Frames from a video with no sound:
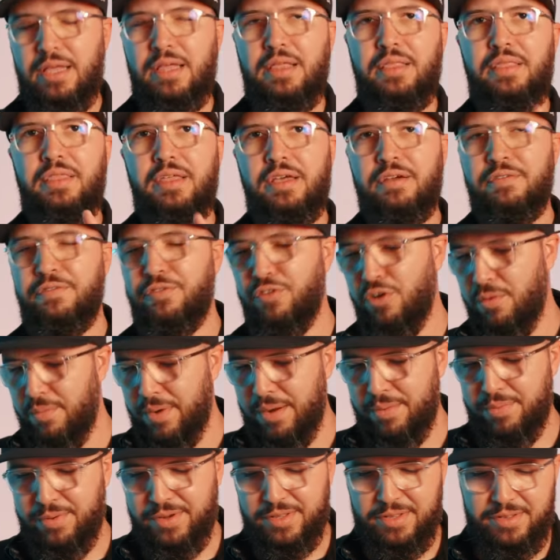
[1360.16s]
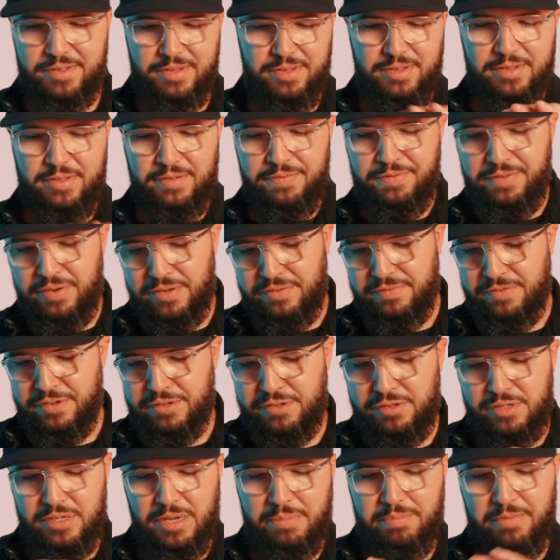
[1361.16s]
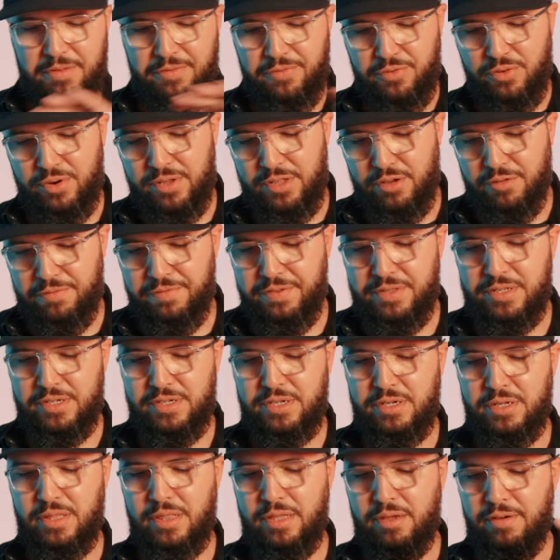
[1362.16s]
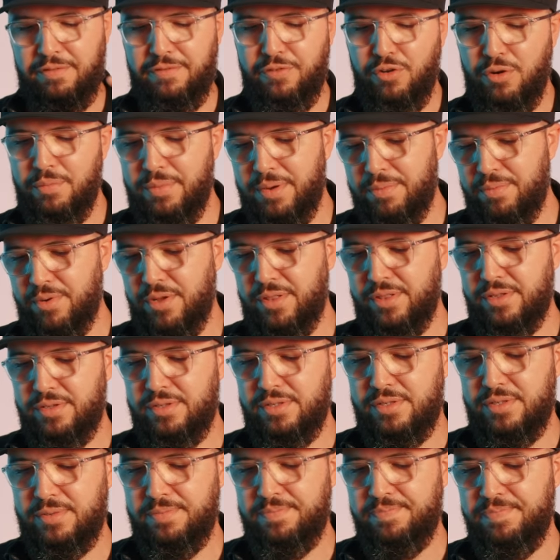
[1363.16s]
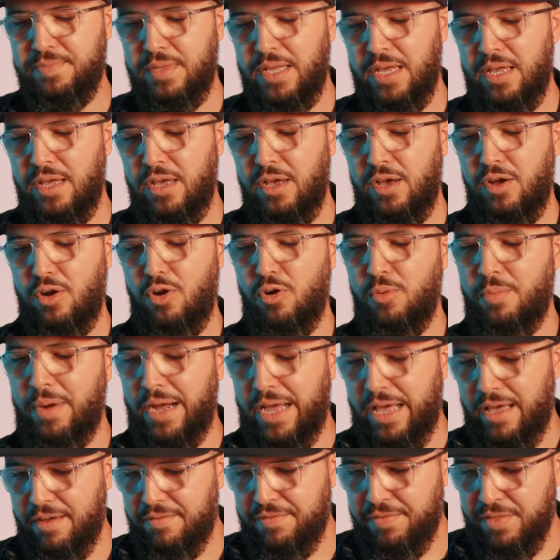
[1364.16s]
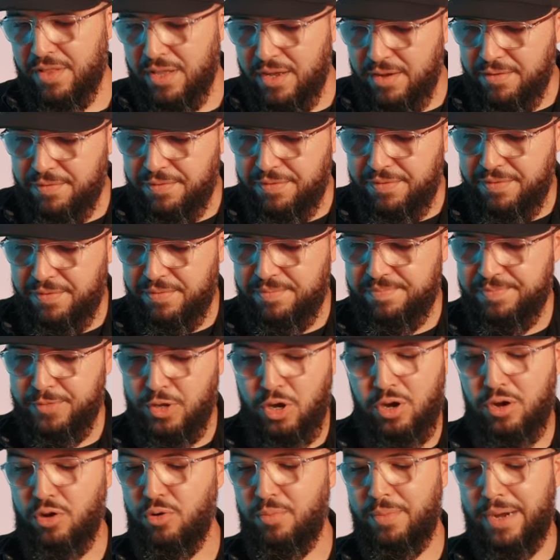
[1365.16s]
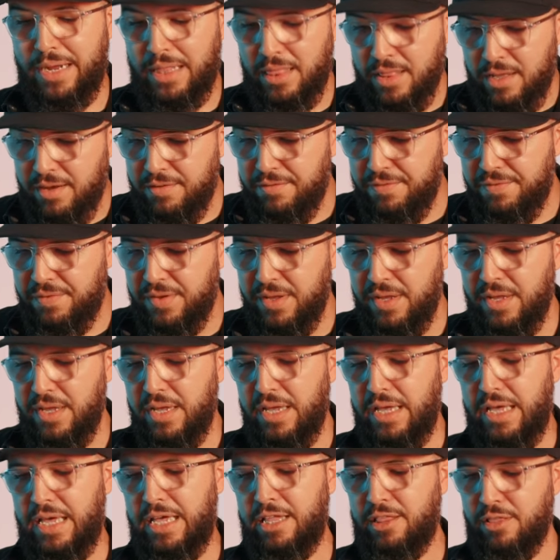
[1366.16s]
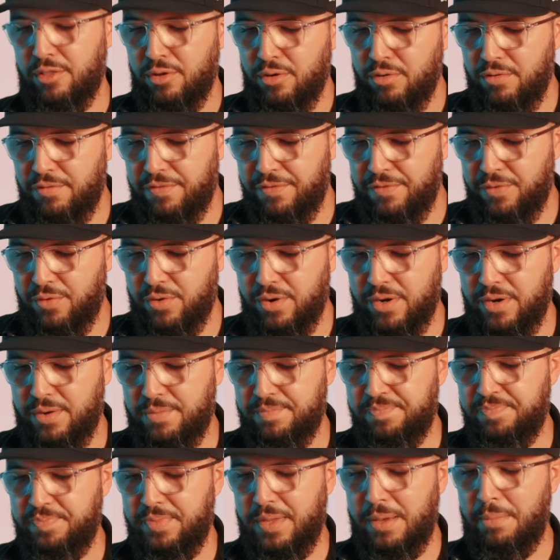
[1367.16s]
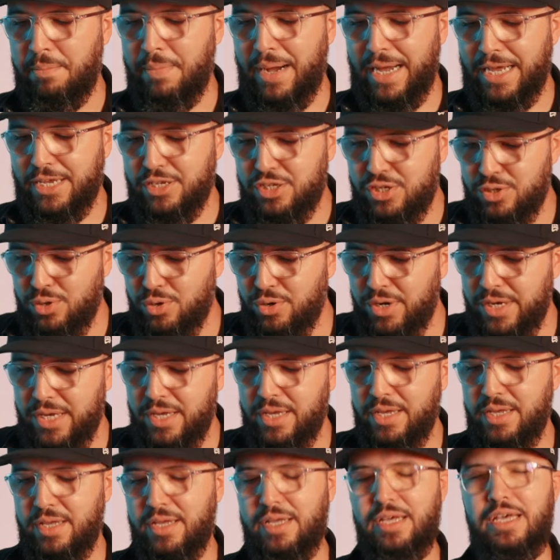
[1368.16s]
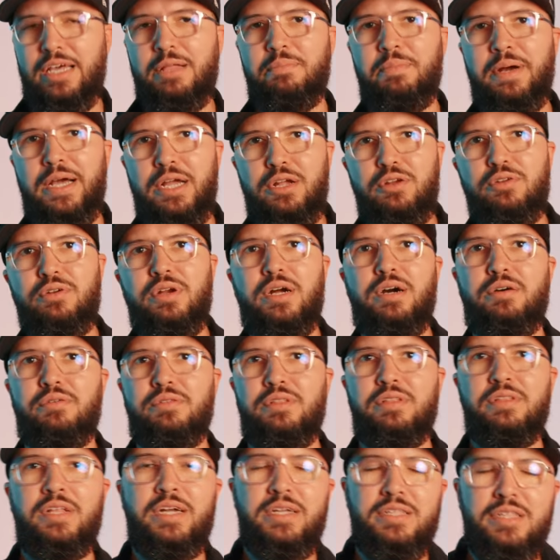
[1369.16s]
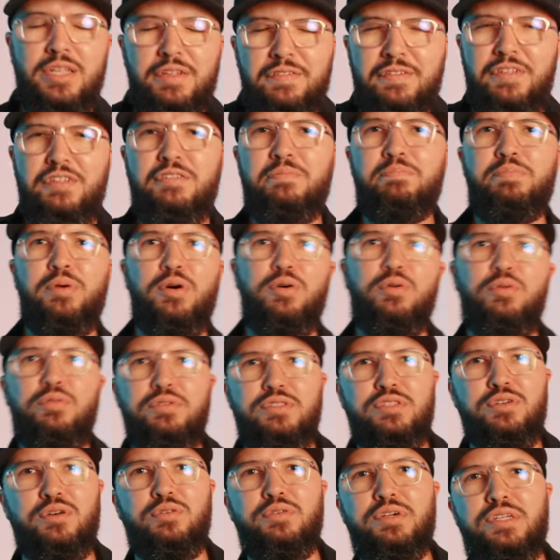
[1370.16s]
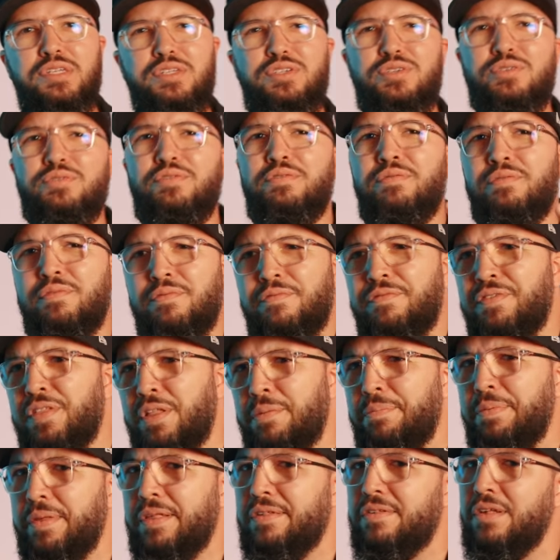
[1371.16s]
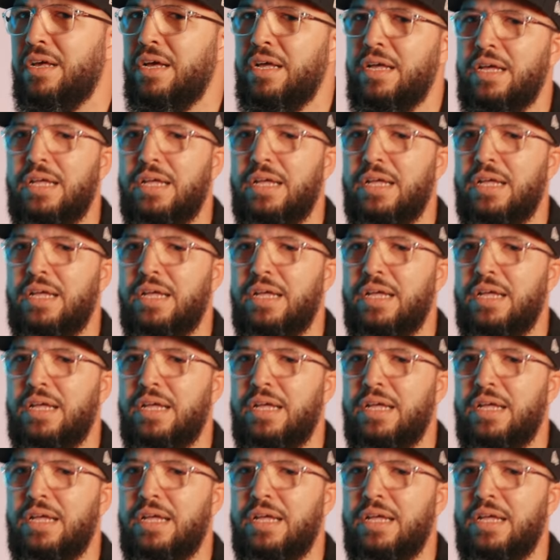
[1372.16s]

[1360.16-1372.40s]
Therefore, my brothers, this is the first verse of chapter 4, and I'll finish here. Therefore, my brothers, whom I have love, uh, whom I love and long for, my joy and my crown. Like this is Paul talking to Philippians.